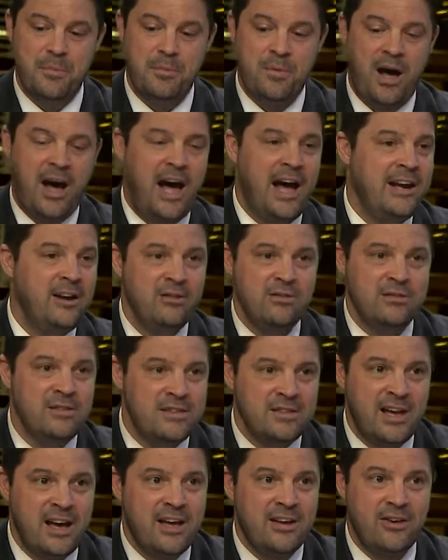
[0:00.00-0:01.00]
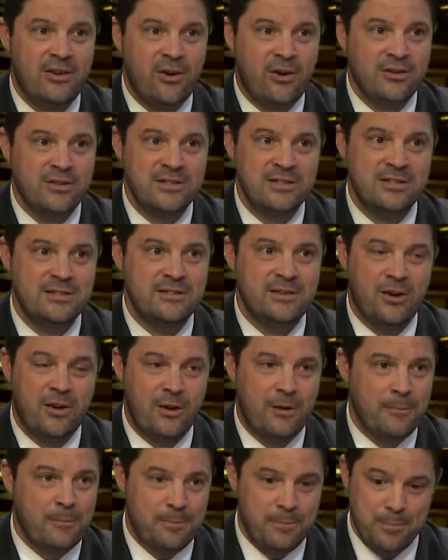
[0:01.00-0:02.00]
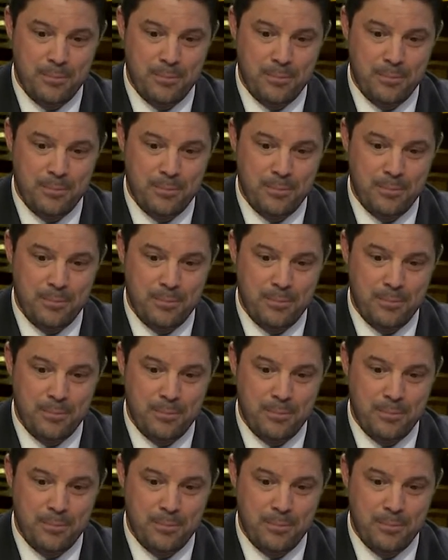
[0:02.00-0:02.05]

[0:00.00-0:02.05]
higher than that are are